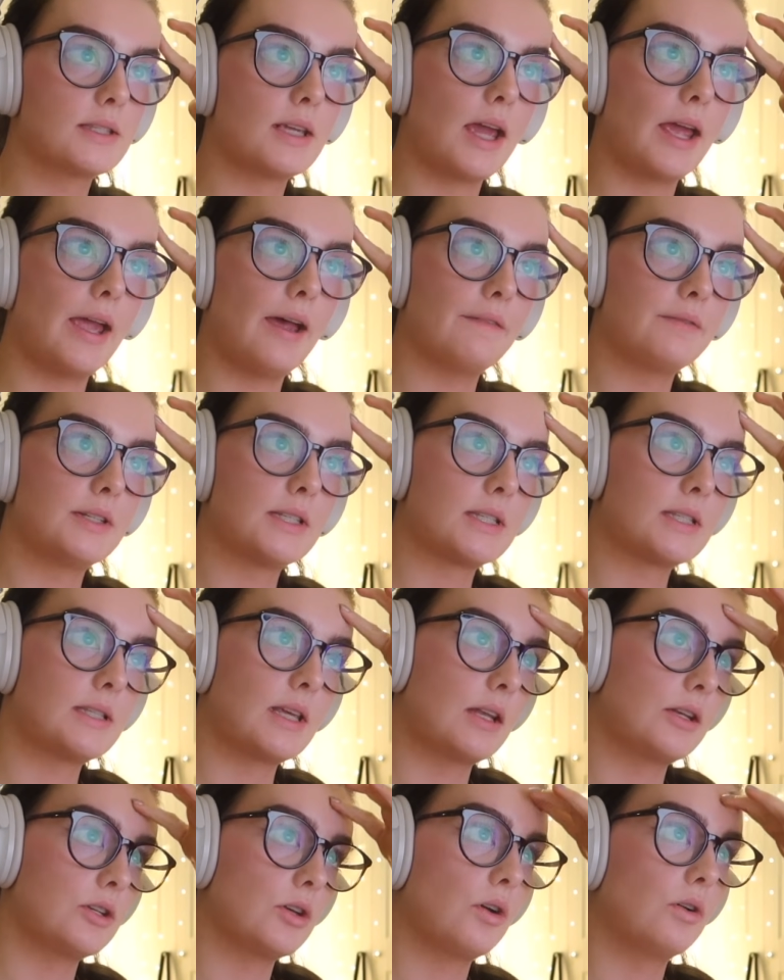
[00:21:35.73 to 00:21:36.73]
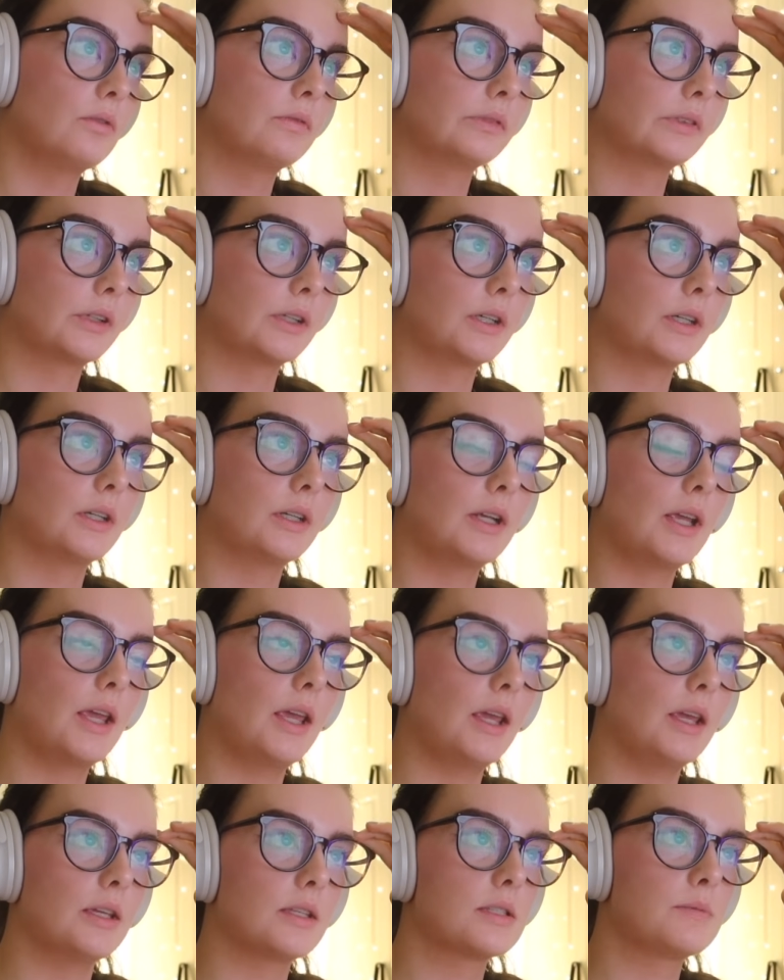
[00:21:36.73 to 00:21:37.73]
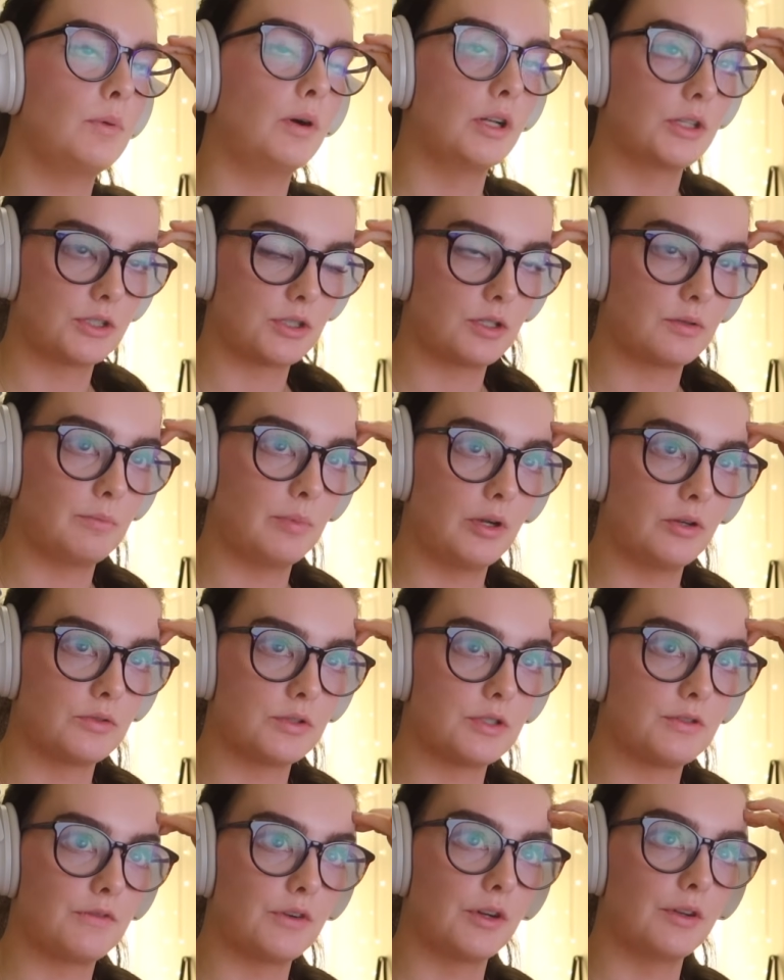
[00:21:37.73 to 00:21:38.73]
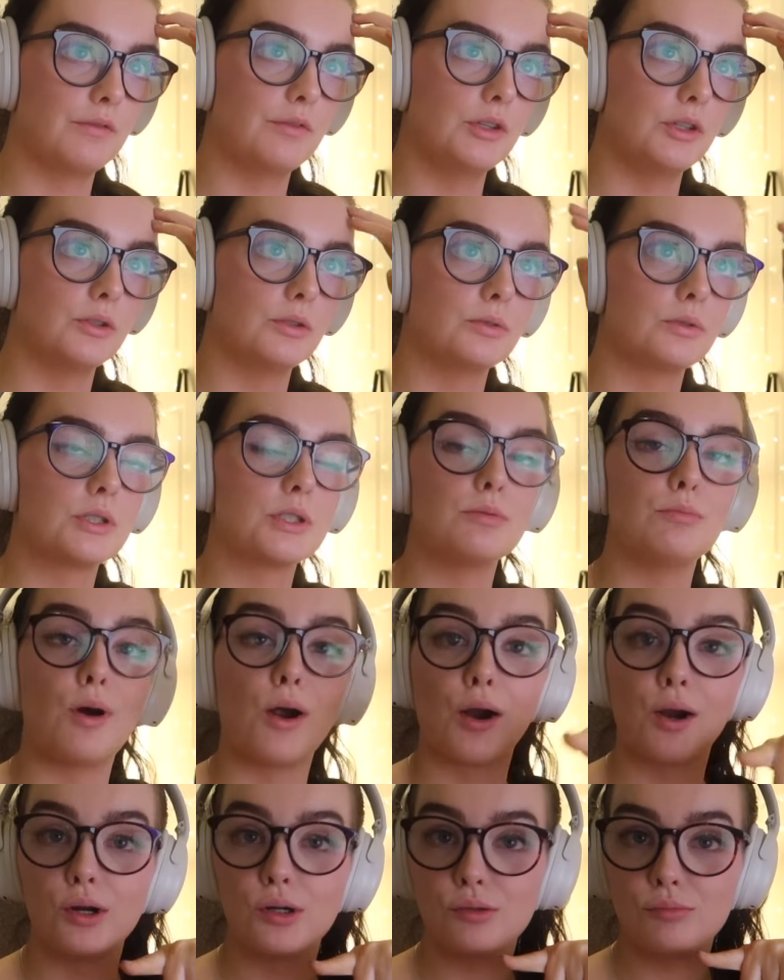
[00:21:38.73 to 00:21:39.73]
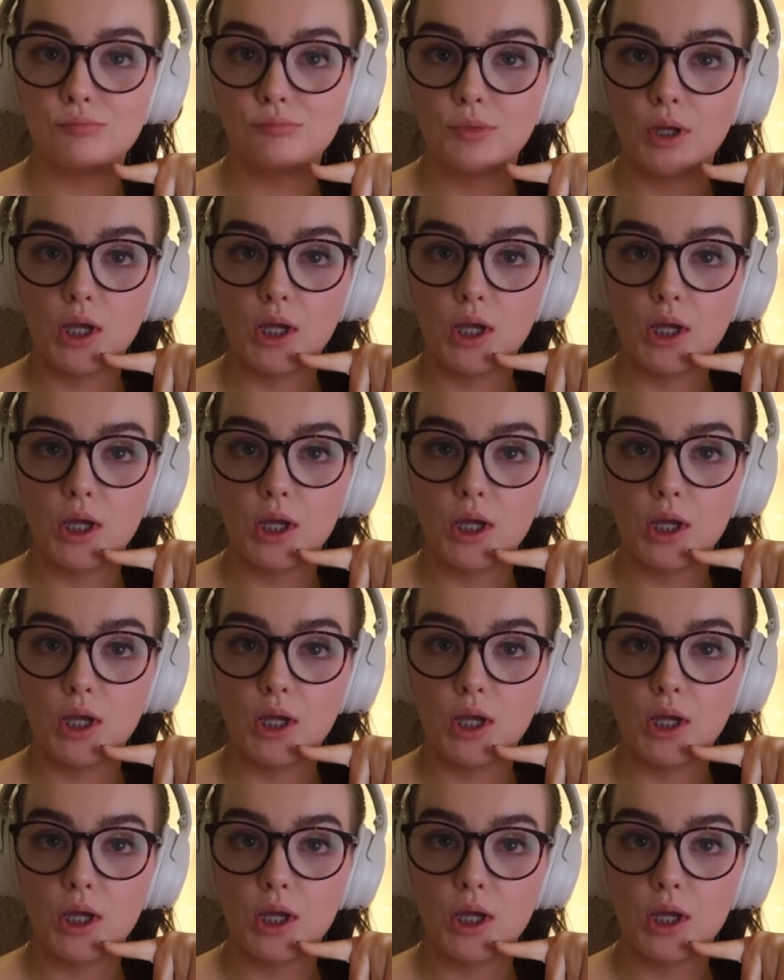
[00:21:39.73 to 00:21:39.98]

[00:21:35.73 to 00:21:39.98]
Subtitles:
I have to send over a sponsored post for review tomorrow.